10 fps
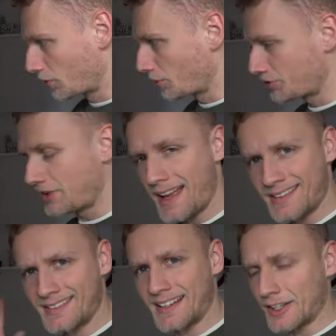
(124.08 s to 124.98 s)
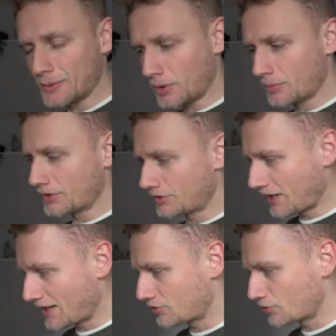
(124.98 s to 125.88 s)
come upstairs. He sat at the bottom of the
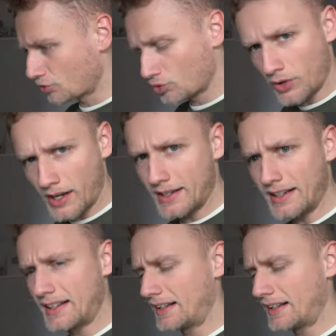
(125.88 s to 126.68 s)
stairs just crying,